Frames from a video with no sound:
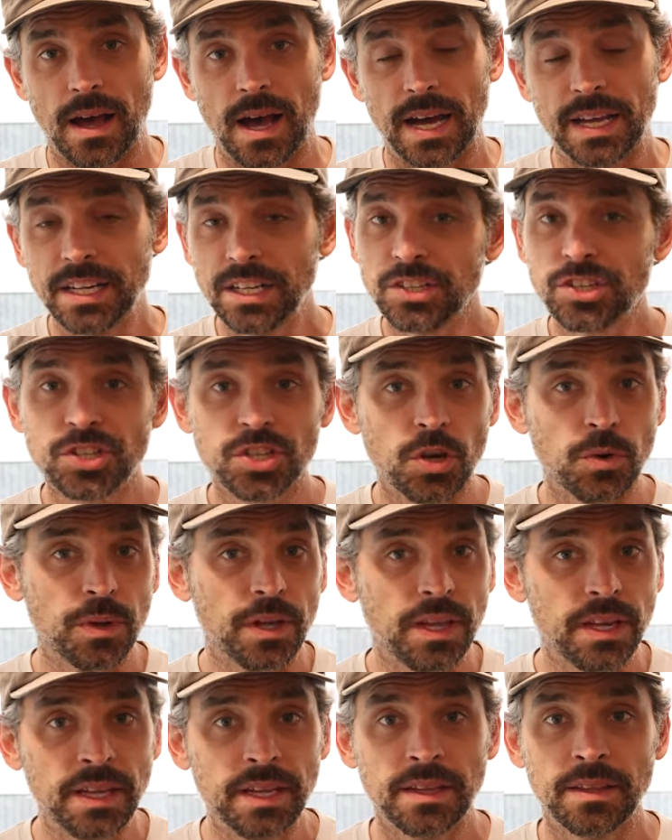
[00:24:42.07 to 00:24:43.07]
I didn't show
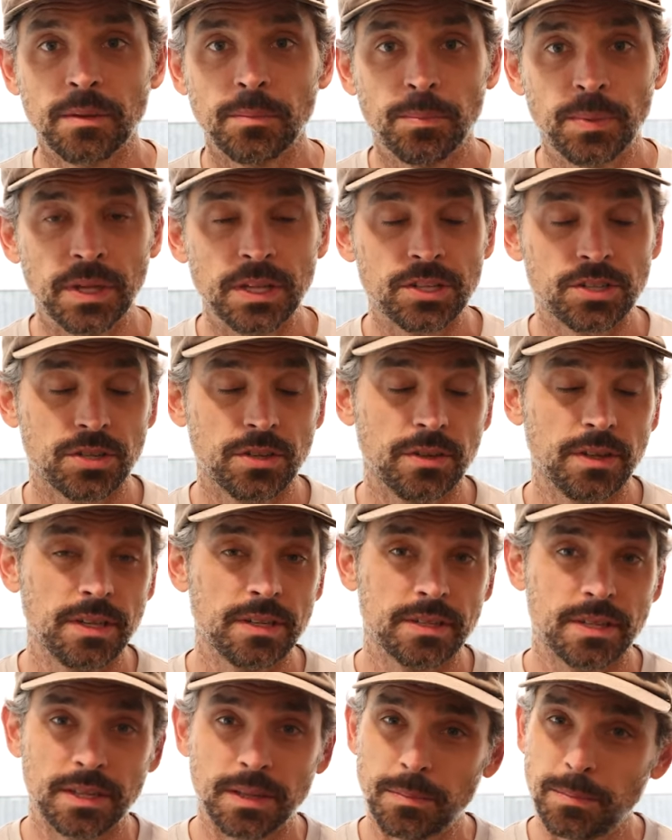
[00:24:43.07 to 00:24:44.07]
any of the bench in
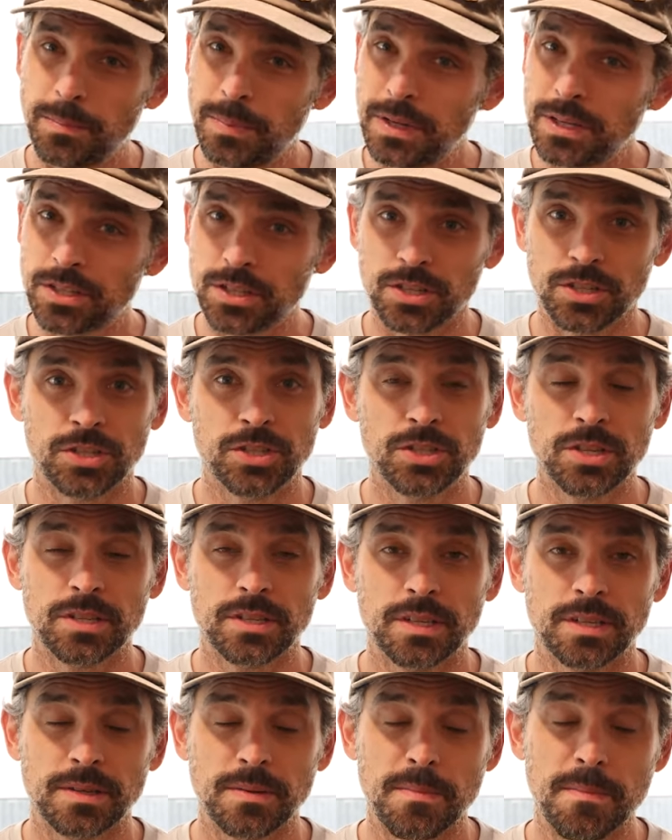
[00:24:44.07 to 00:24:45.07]
this, and the bench is
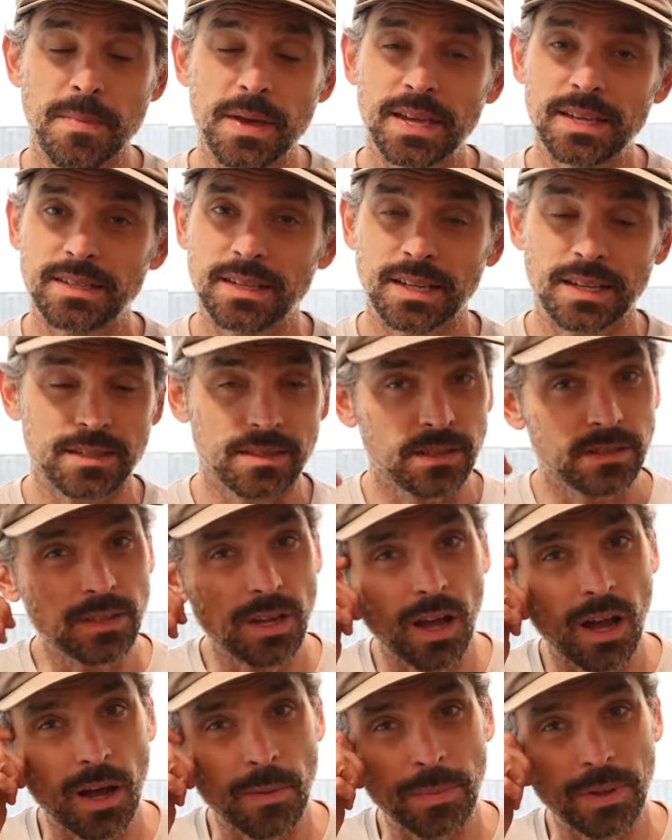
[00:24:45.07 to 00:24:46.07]
just as amazing as the
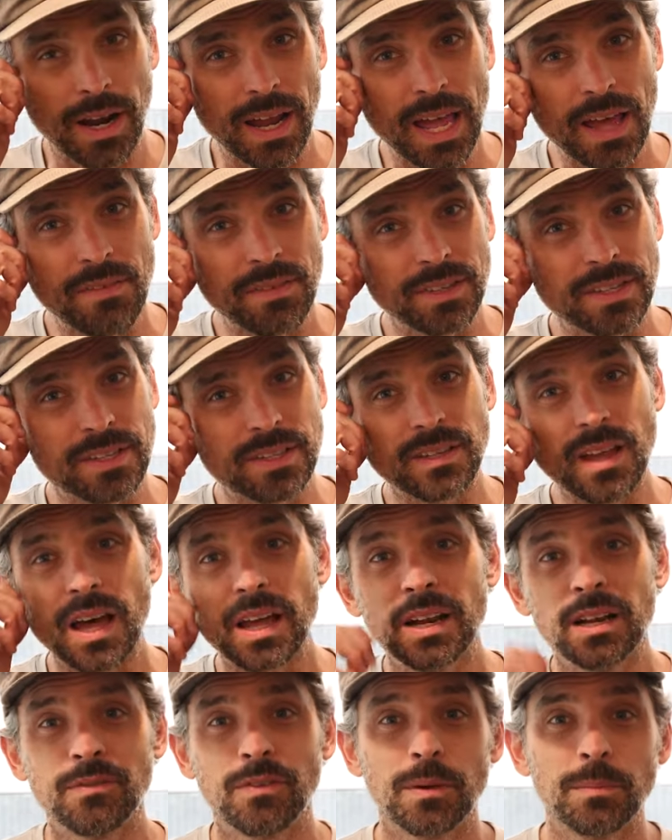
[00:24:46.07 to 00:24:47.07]
top. And I haven't
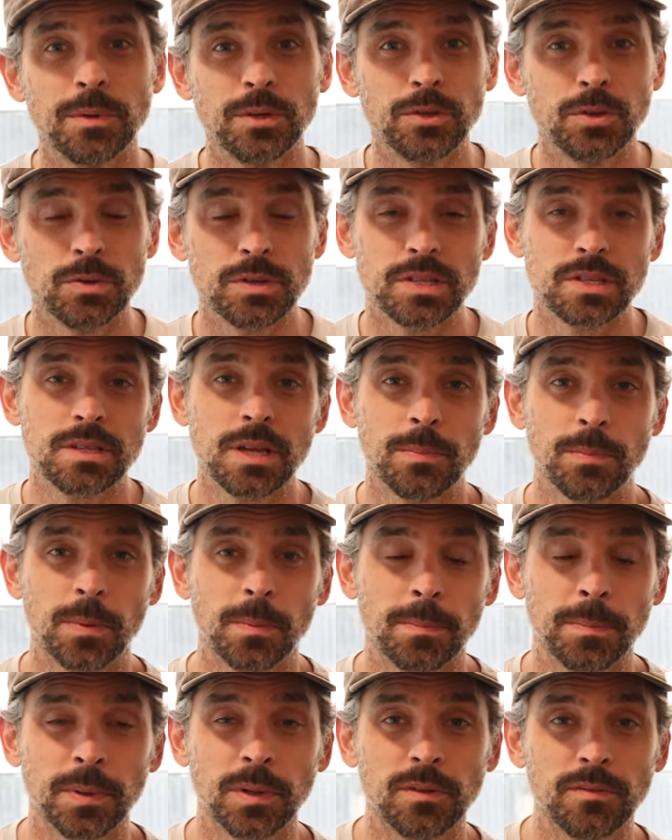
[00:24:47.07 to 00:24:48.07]
decided if I'm going to do a
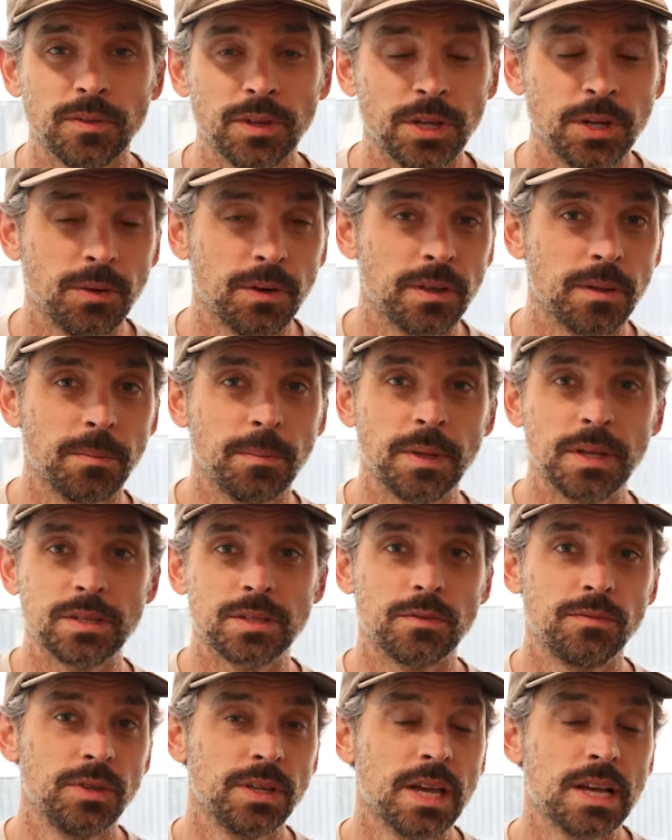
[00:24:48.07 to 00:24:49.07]
separate build video on the
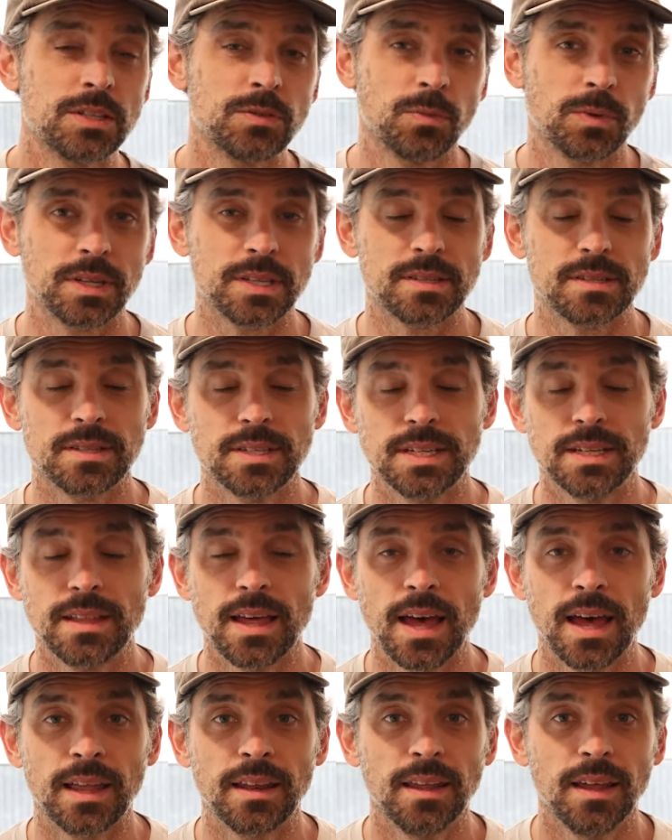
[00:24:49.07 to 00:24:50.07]
bench. If you guys want to see
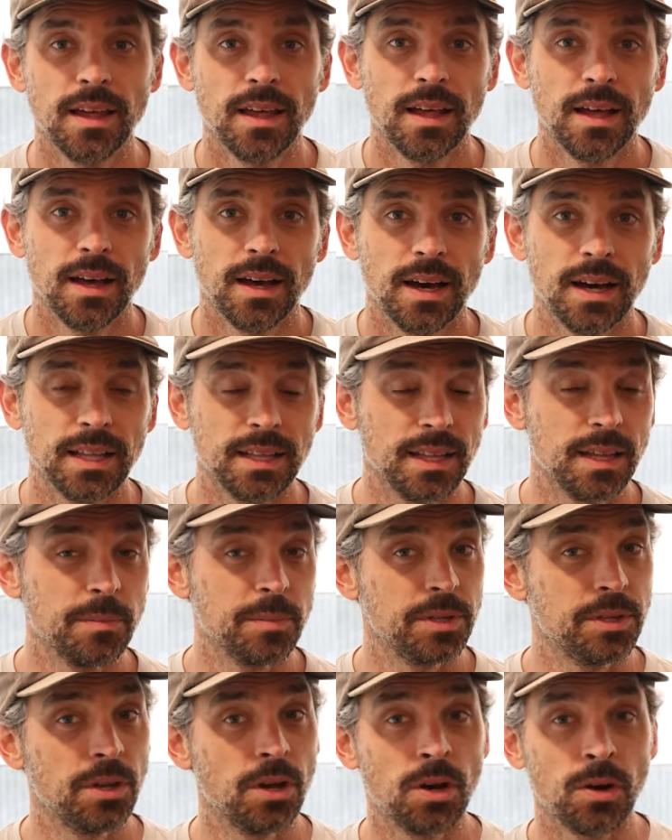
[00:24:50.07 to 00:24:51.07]
that, uh, let
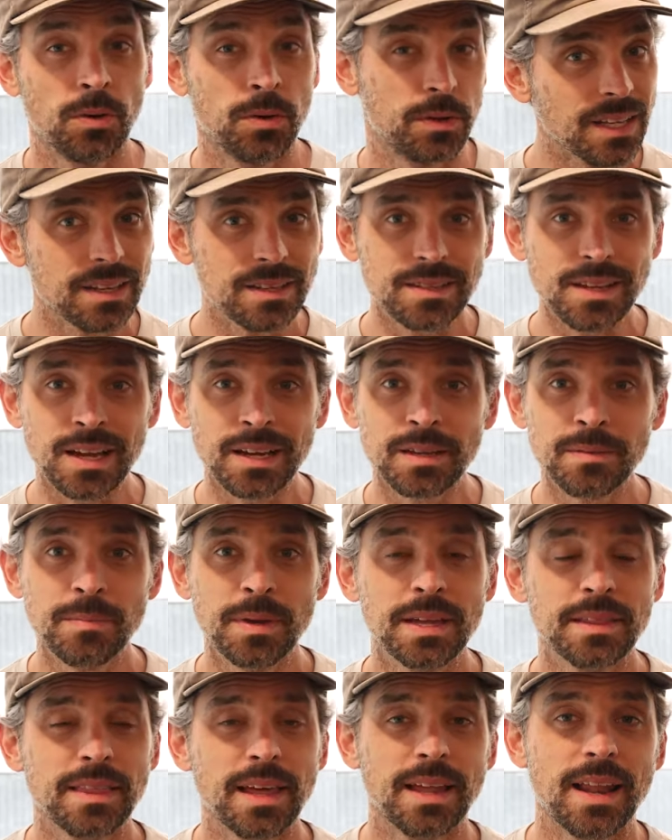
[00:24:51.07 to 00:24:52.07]
me know because I can
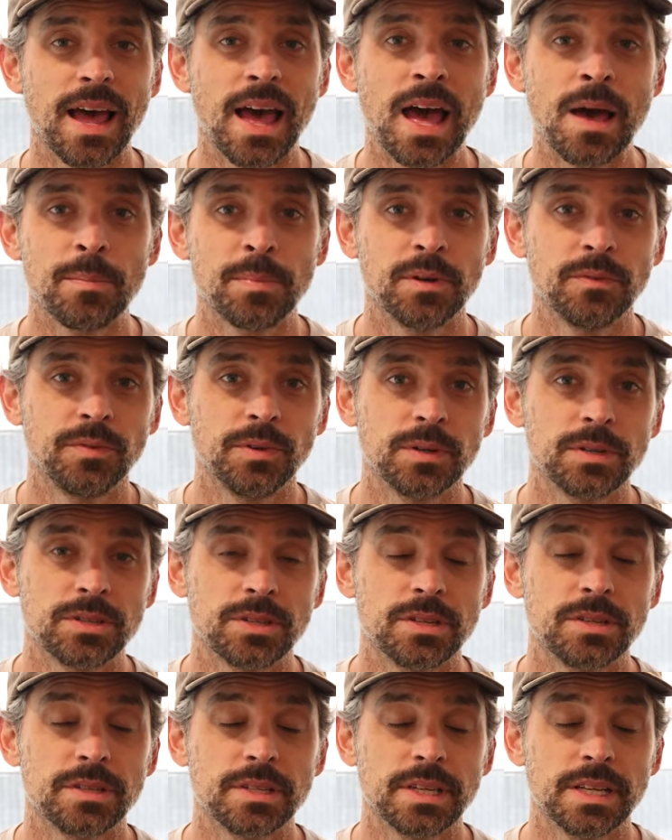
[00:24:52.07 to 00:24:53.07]
make that happen if you're
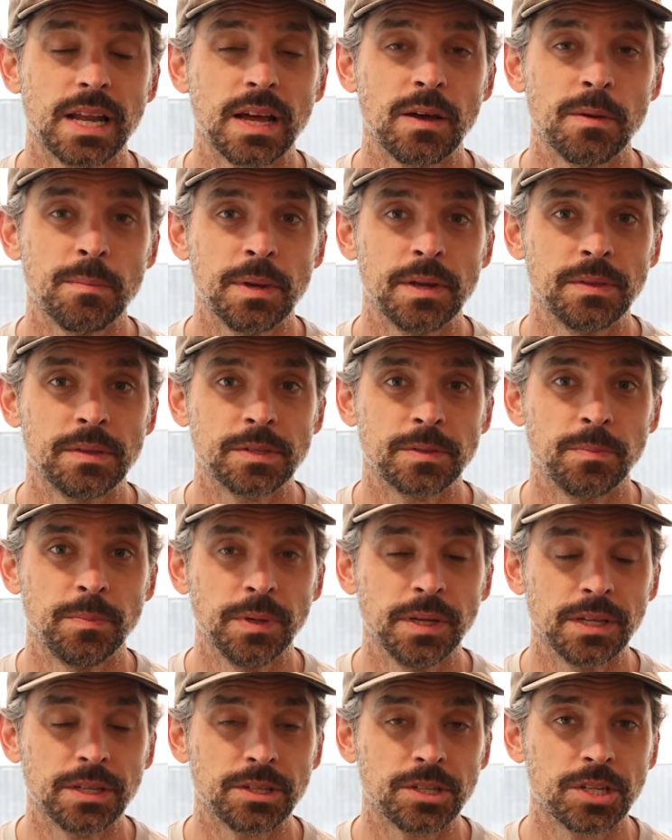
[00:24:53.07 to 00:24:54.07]
interested in seeing how I made this
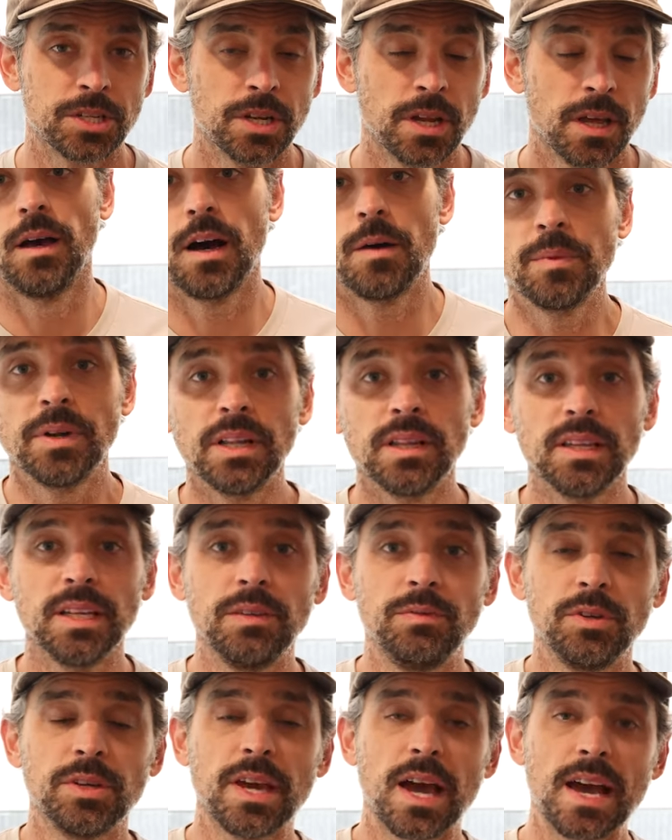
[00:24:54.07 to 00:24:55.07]
bench. I'm going to
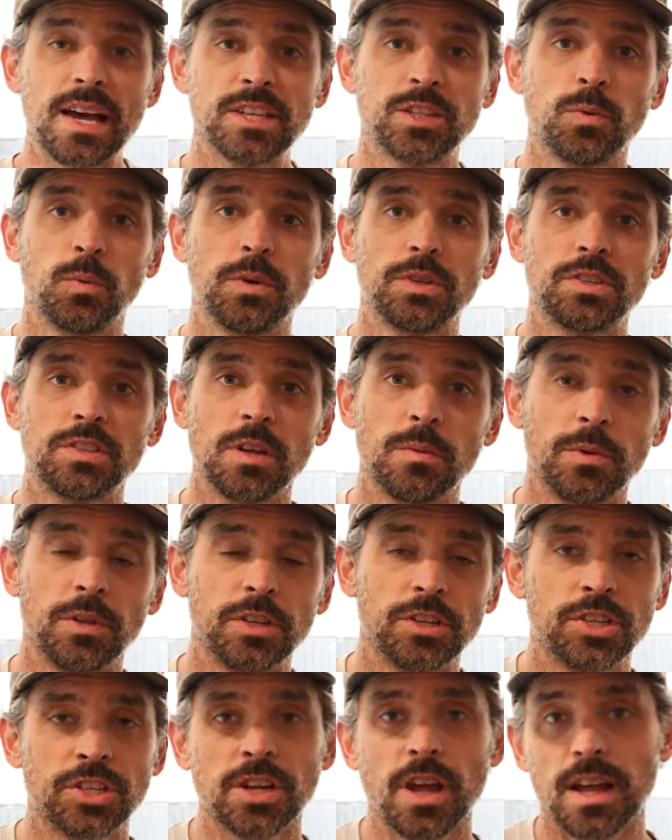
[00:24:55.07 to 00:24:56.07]
leave you guys with some of
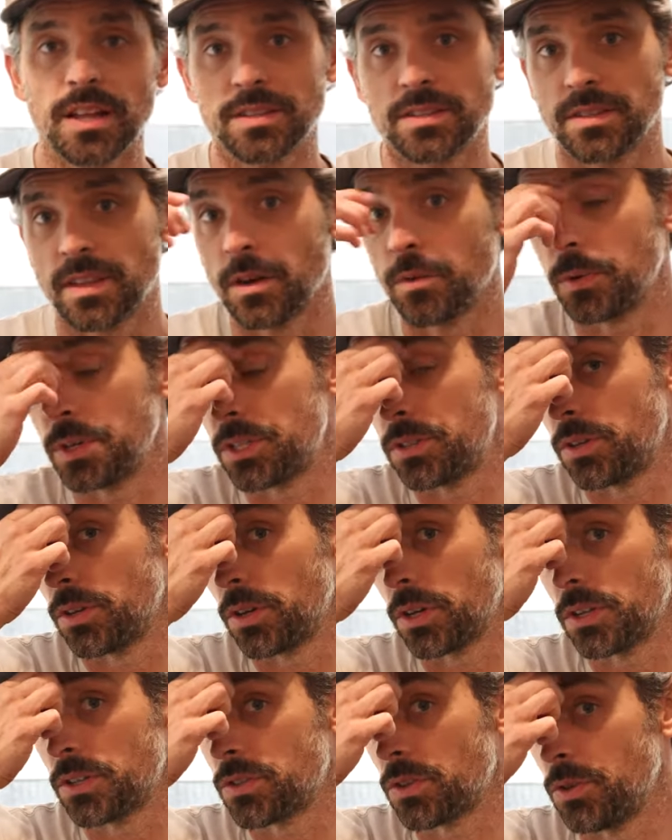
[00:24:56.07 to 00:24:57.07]
the shots that we
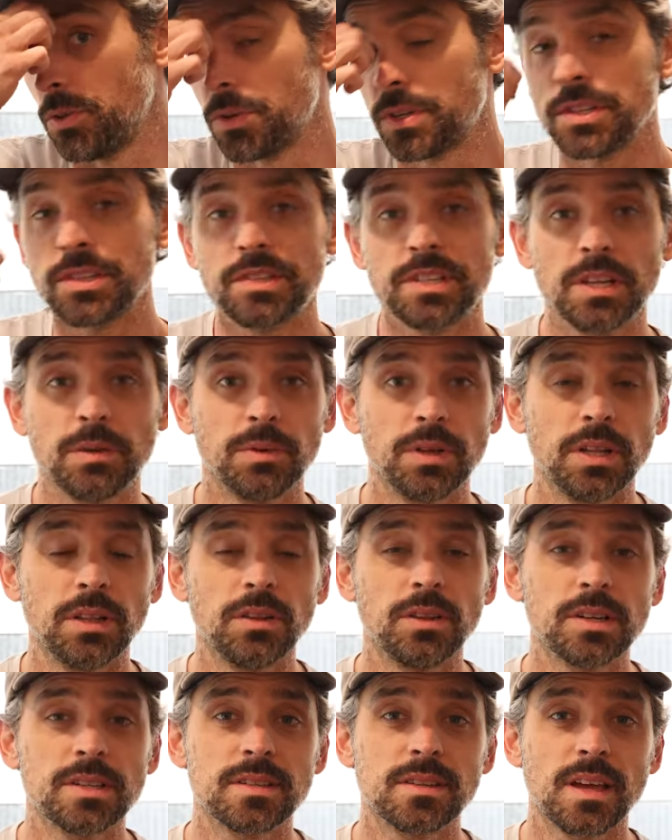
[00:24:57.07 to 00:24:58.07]
took so you can see what it
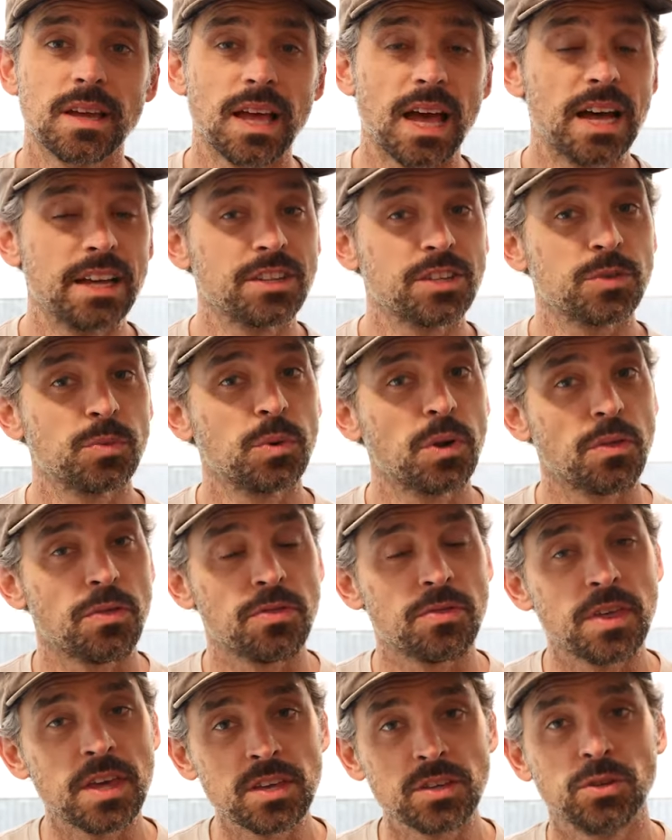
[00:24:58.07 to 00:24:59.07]
looks like. I just want to
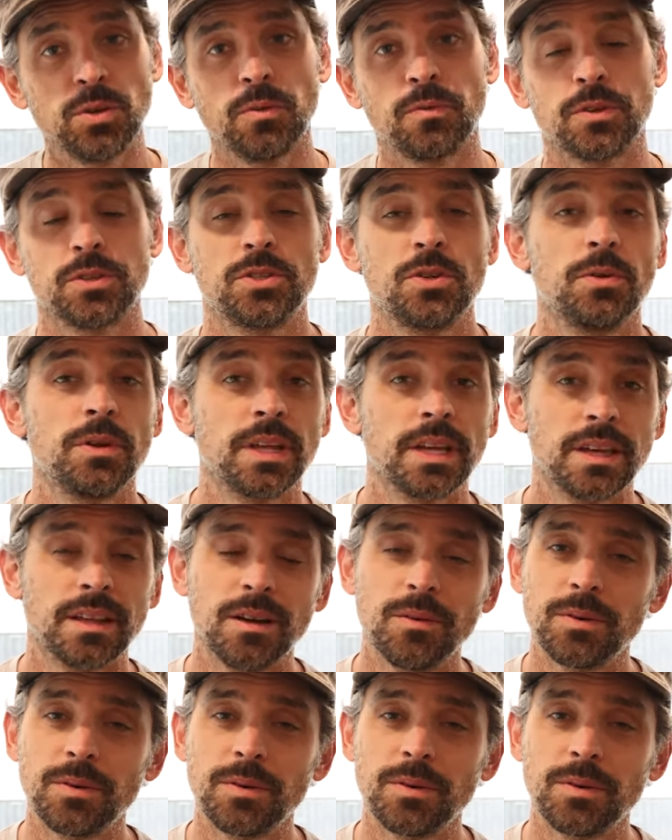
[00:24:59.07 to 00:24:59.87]
thank you for tuning in.